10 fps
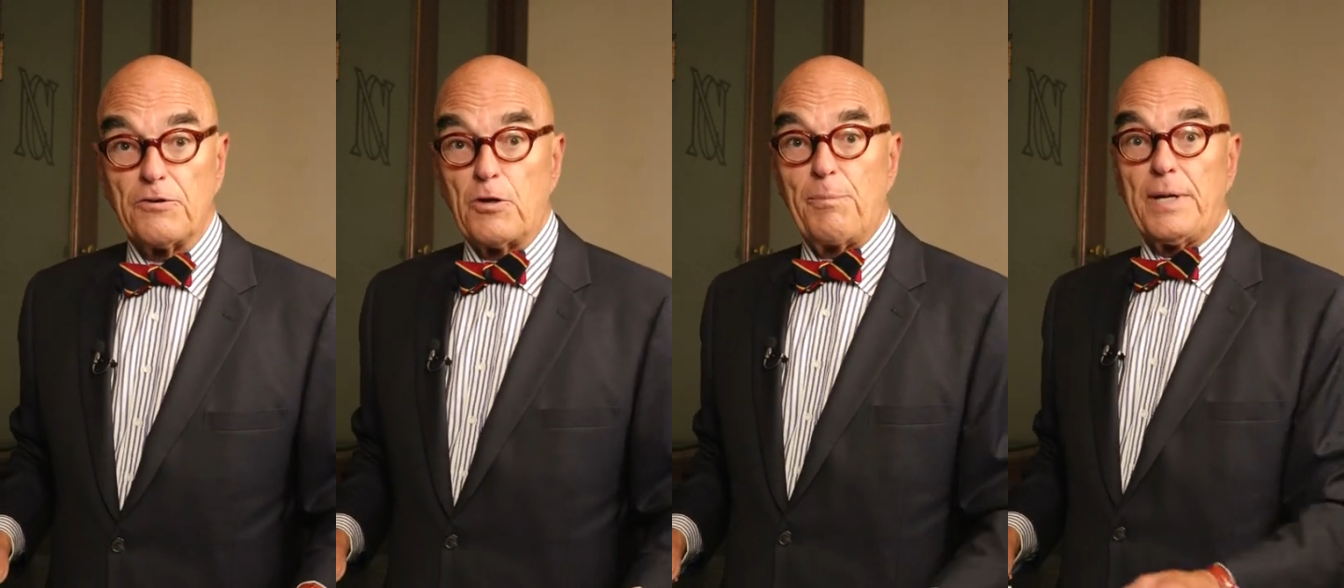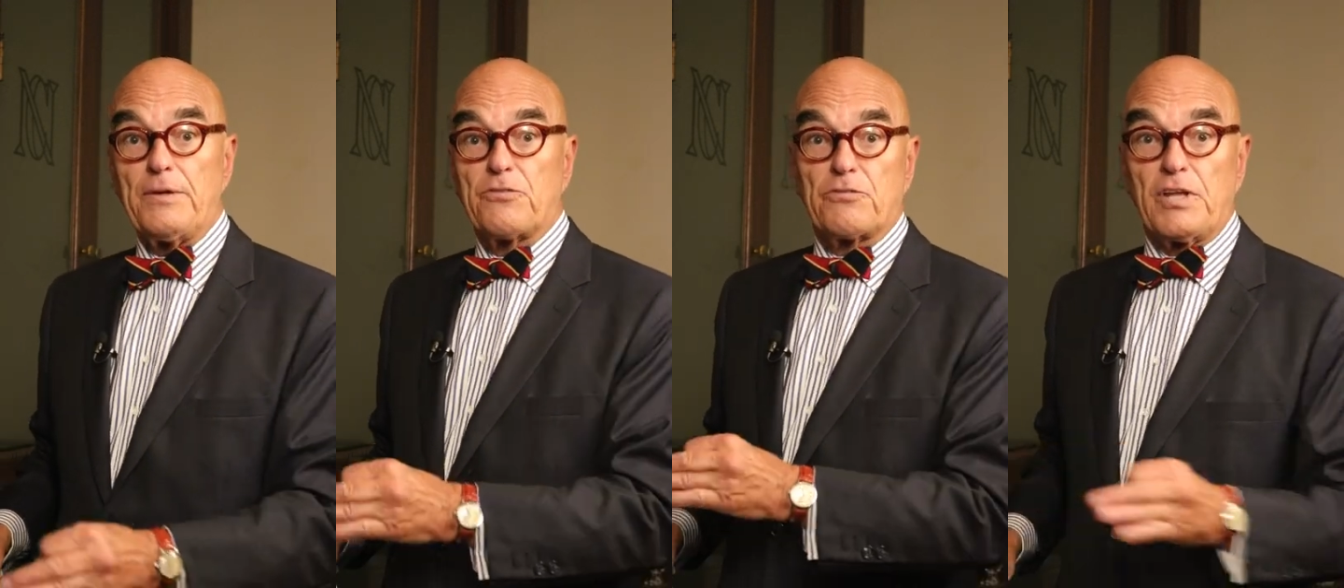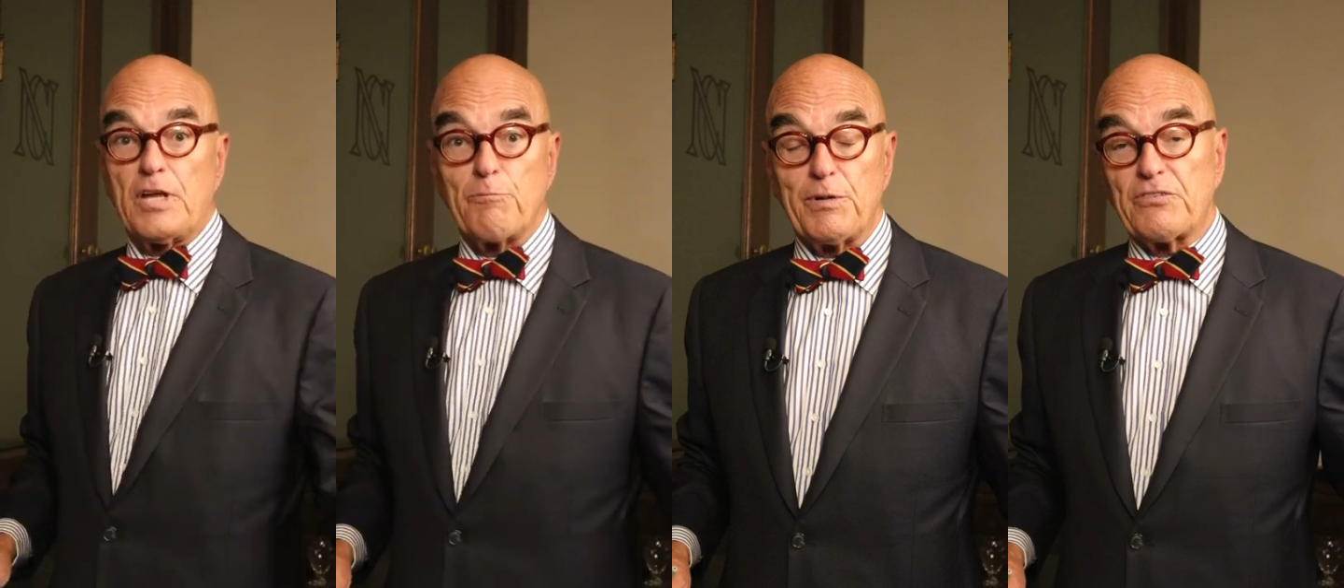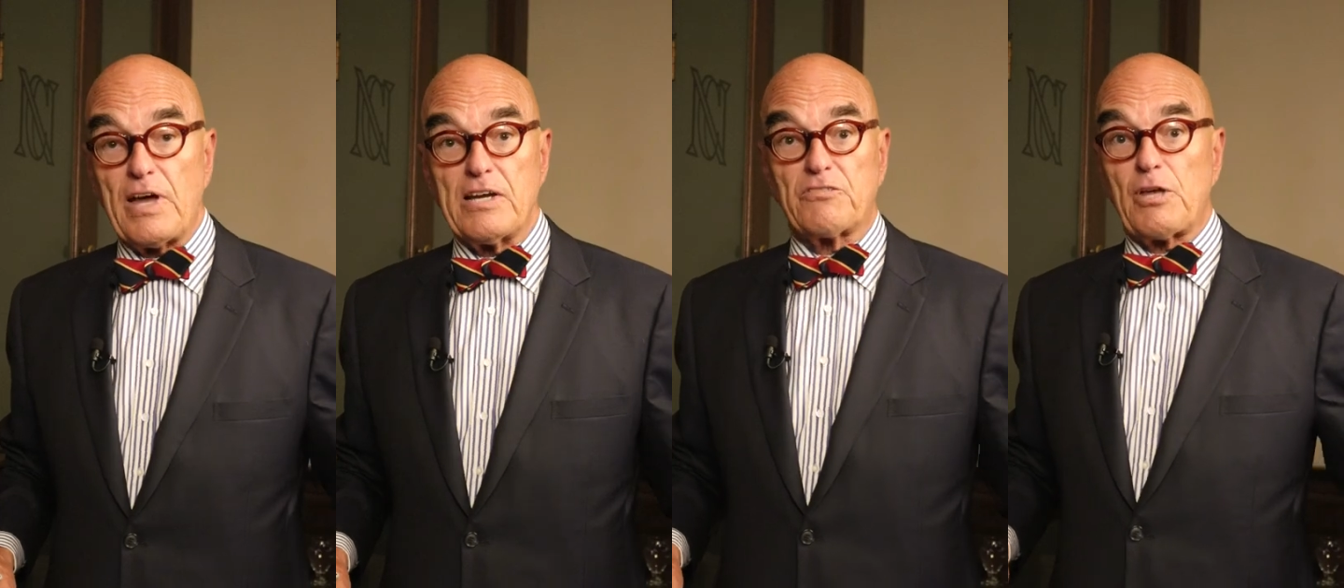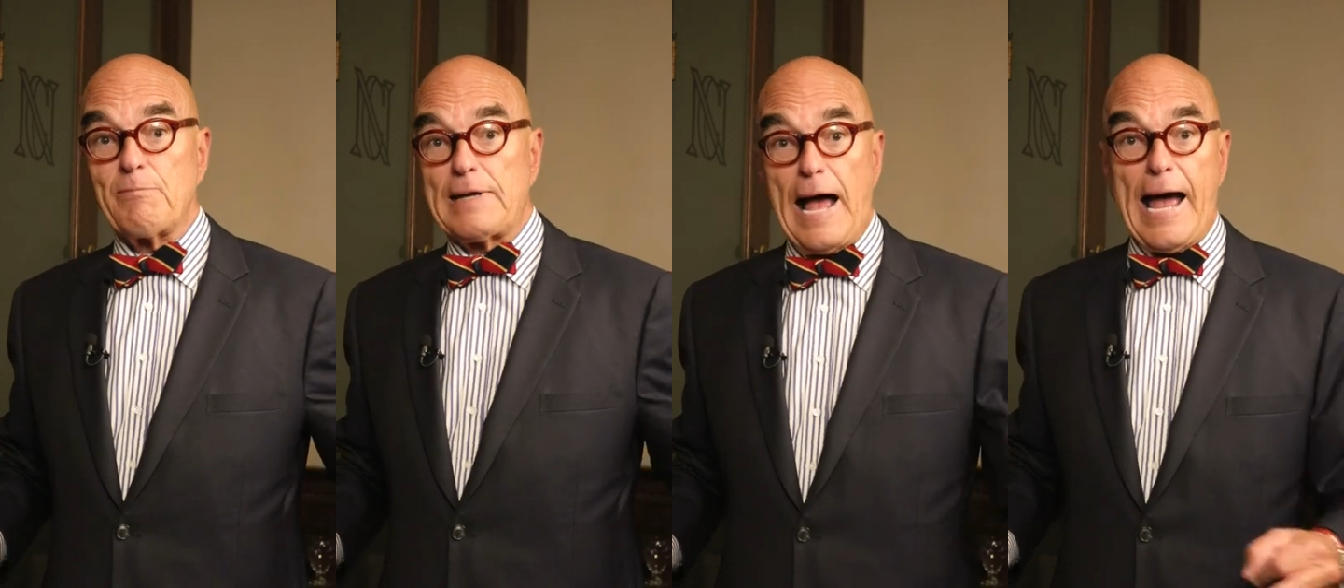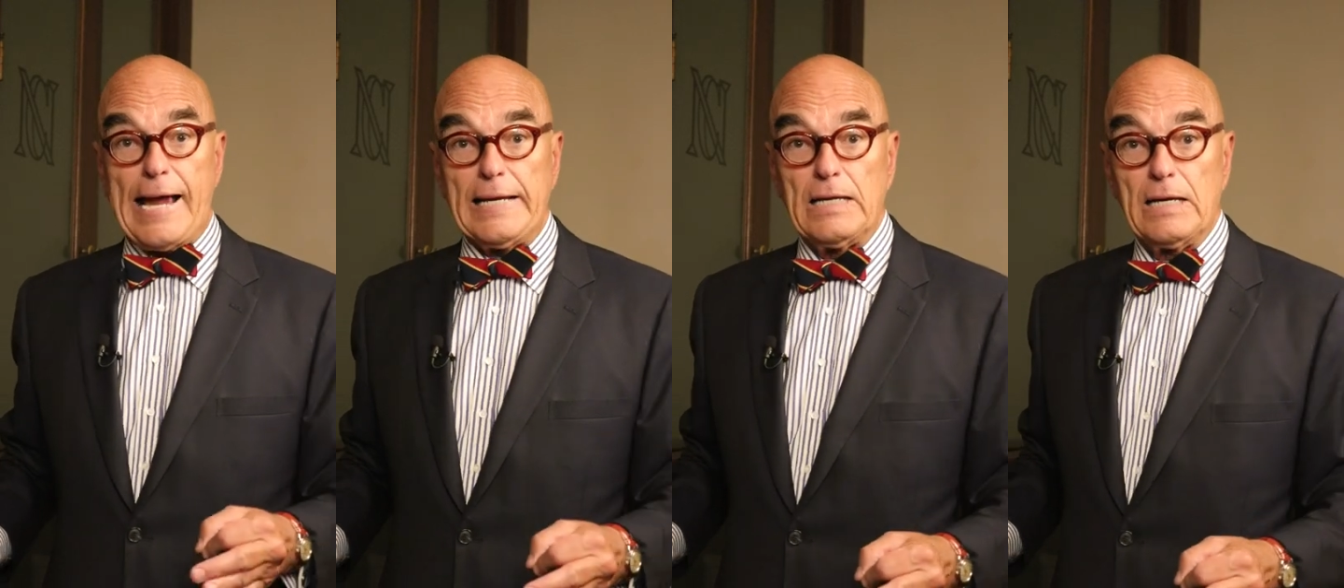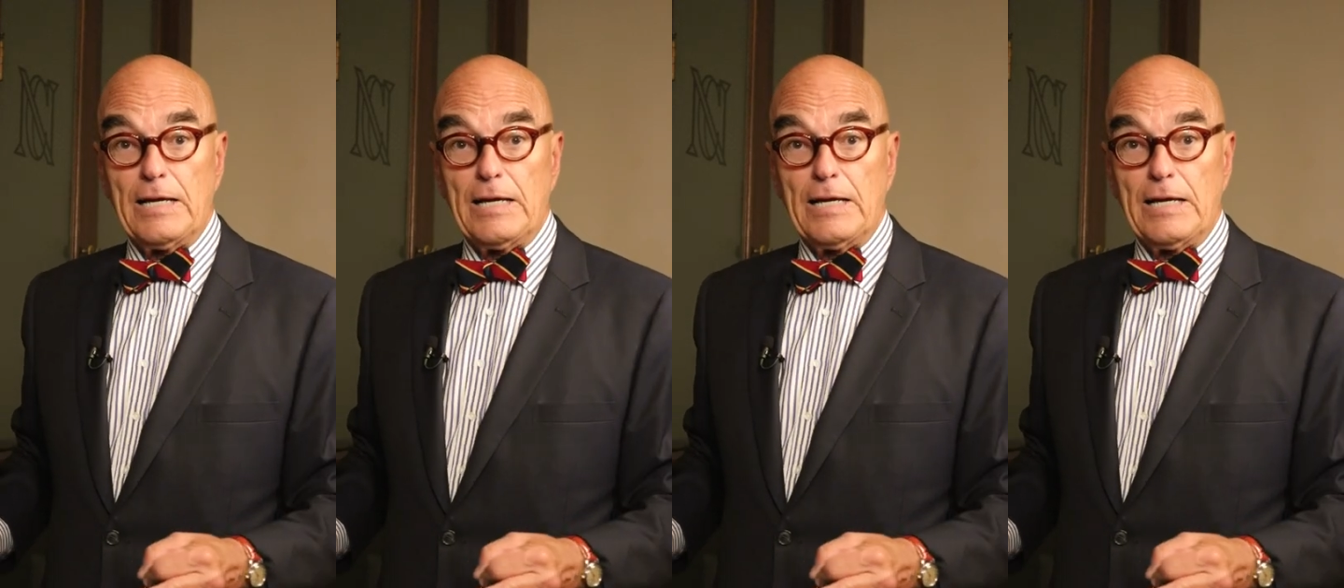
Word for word: to be sitting beside some guy,